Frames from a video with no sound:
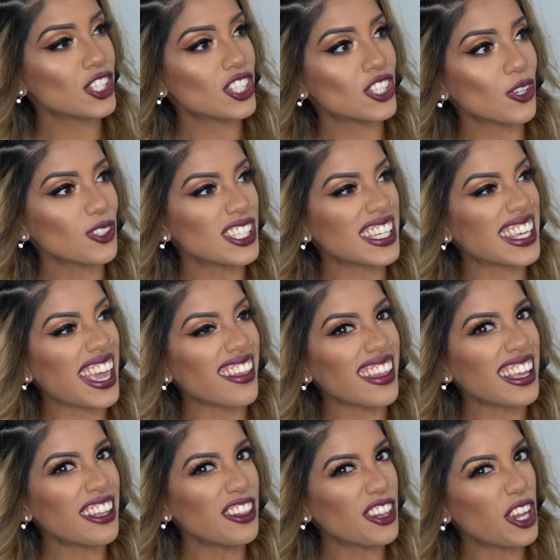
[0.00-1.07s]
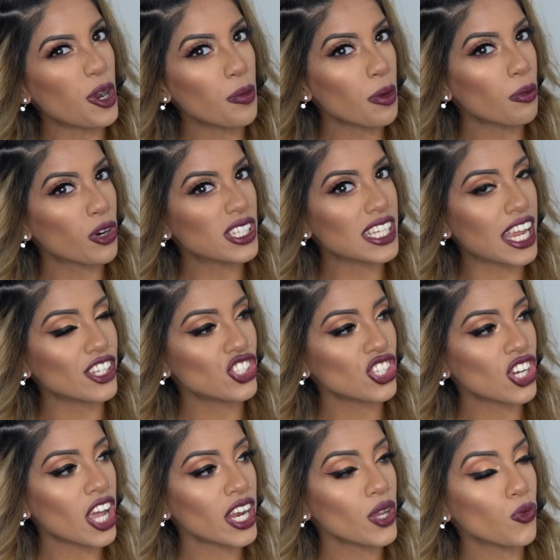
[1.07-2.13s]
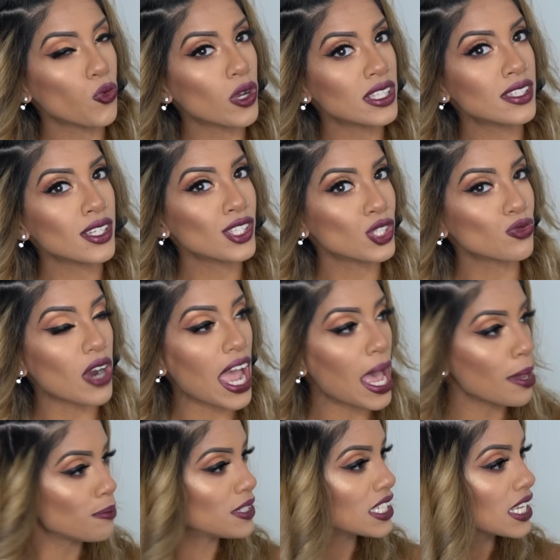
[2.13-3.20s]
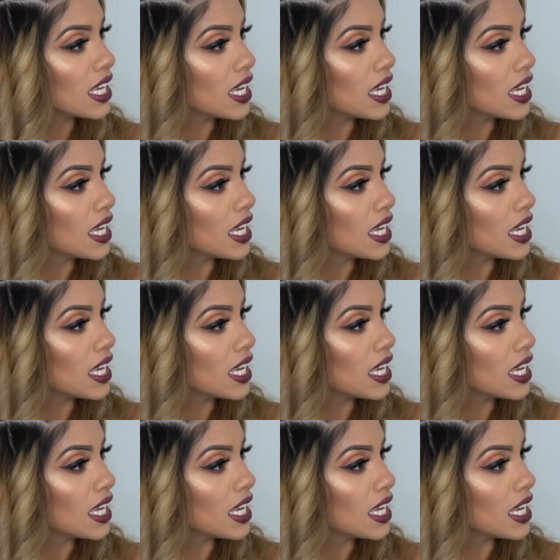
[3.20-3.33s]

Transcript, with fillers: So to get like a little bit more tension on it, once it's wrapped,